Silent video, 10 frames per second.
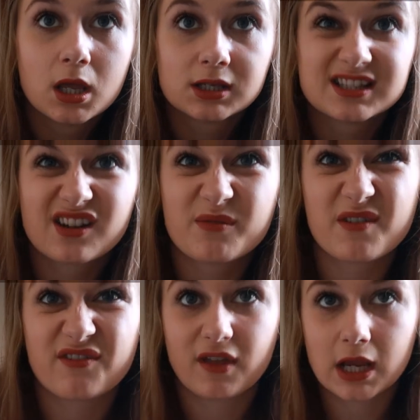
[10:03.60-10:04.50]
because they're a
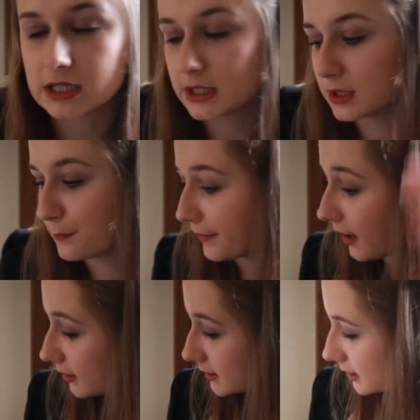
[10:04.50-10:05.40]
bit faded,
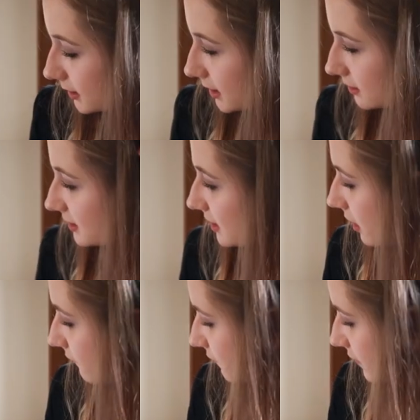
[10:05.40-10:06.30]
but they're staying